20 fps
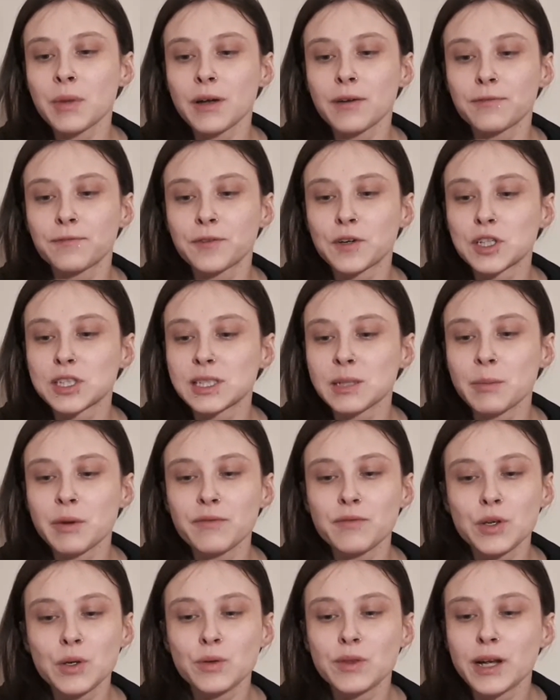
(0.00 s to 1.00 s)
For some
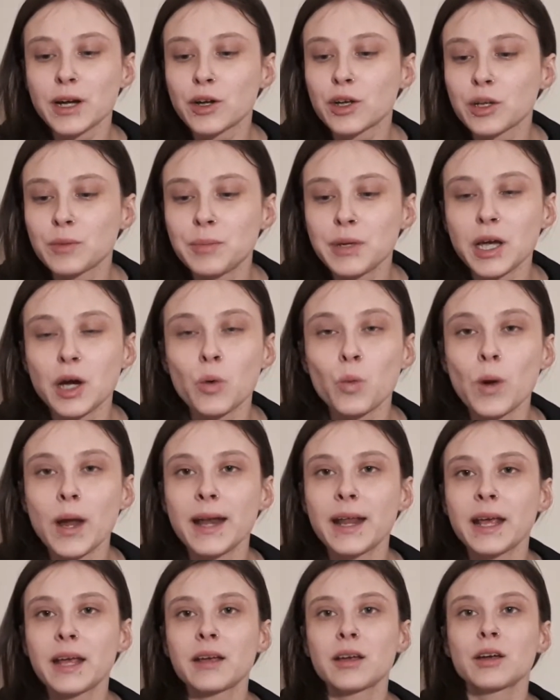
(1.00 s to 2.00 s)
of you, there could be a
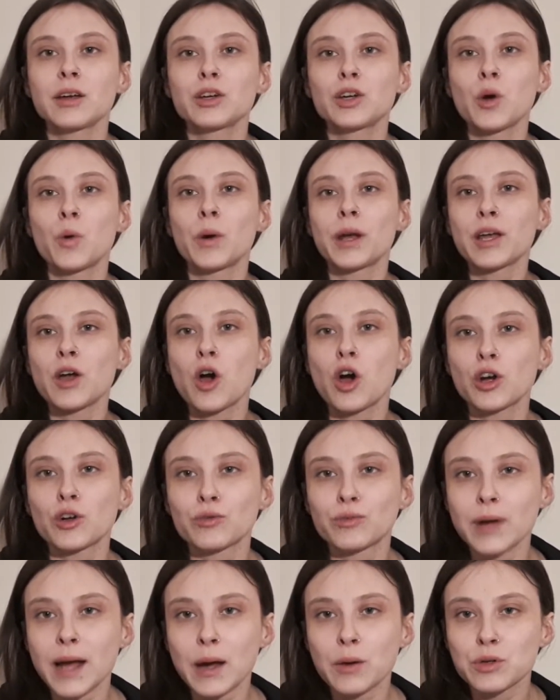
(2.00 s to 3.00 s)
wedding going on
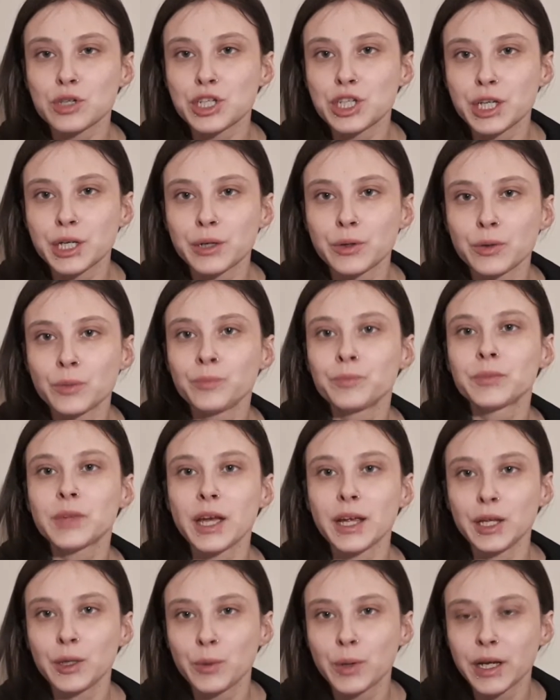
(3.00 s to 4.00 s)
around you
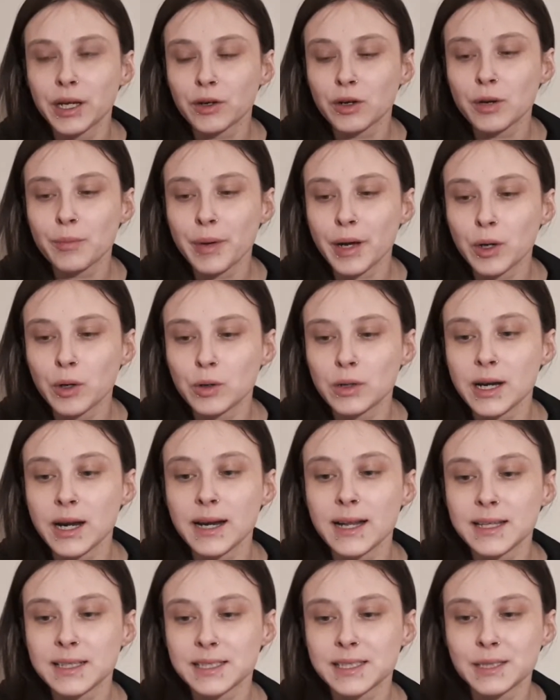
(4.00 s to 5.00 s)
that you hear about and
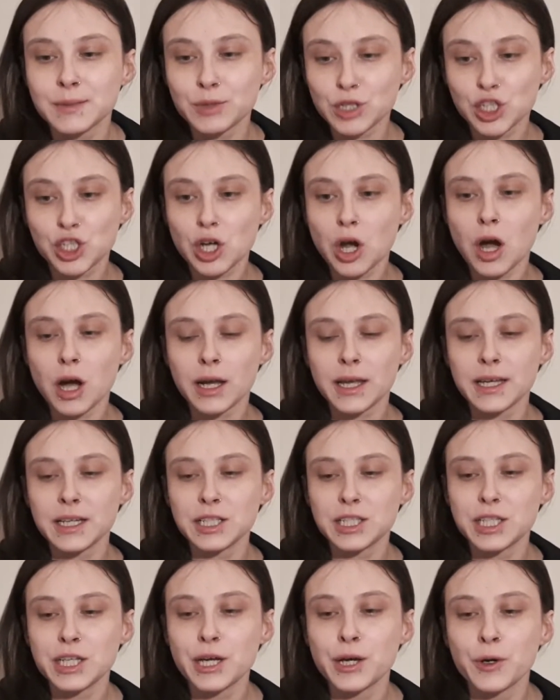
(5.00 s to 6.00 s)
it's shocking
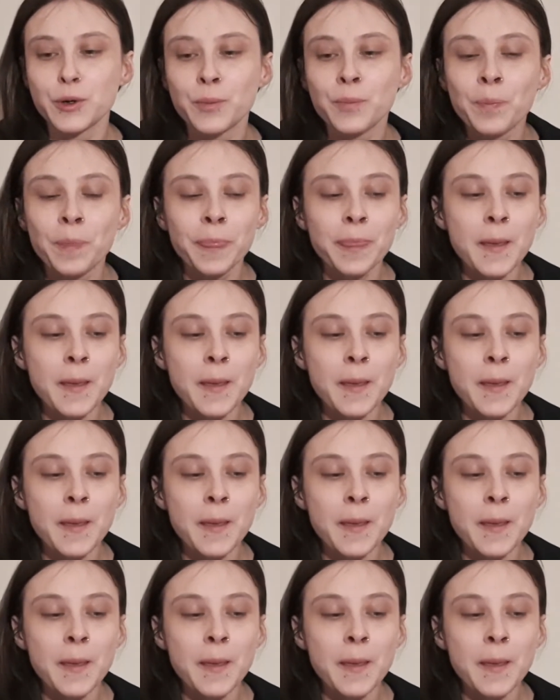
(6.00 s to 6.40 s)
to you.